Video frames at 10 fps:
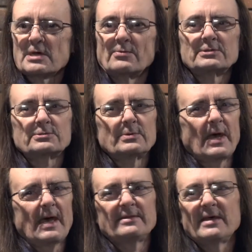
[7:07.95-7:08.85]
I wish we
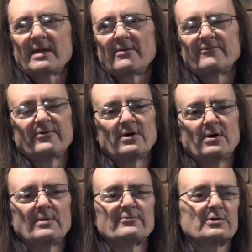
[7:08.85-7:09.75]
had that on
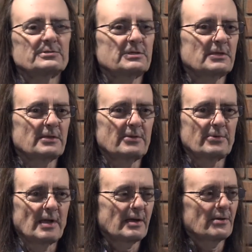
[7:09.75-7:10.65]
film. Unfortunately, we're
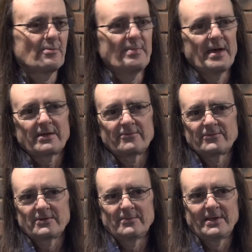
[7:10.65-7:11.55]
not going to go back and
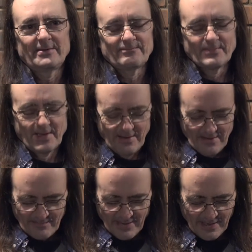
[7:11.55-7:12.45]
film that,
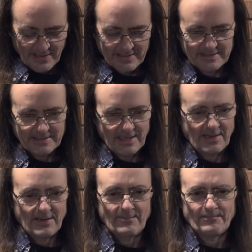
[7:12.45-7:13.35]
but
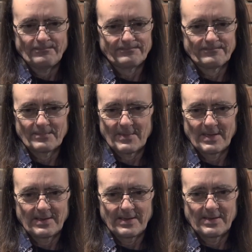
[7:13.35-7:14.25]

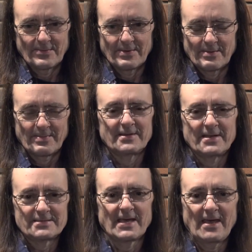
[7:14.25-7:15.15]
it would have been
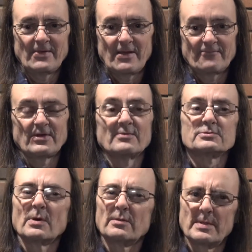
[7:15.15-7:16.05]
neat to have that on film
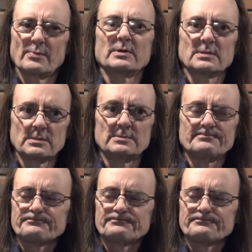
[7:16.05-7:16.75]
so other people could learn.